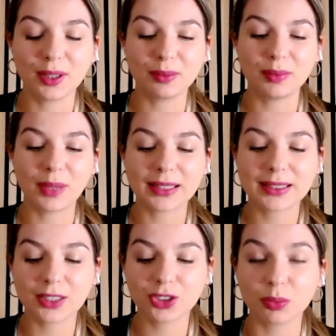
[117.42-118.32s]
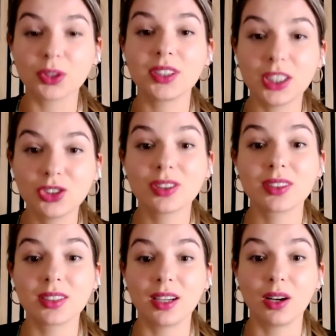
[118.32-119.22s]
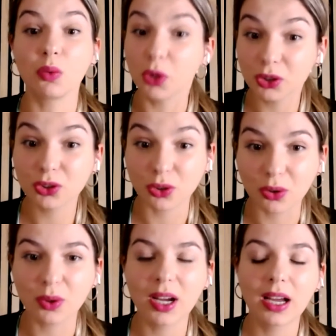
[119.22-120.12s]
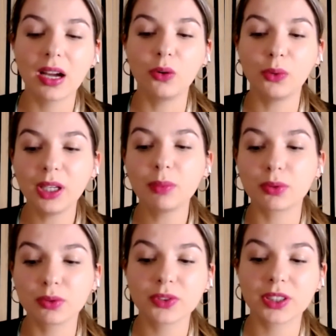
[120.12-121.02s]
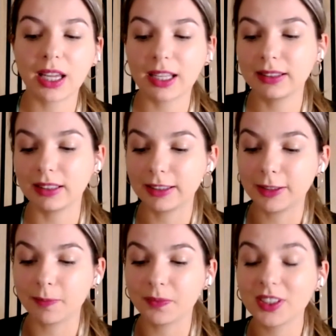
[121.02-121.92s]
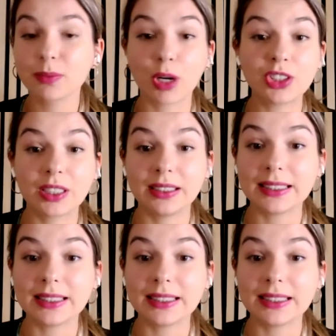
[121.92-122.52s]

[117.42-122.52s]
at such a prestigious award show really proves that this project is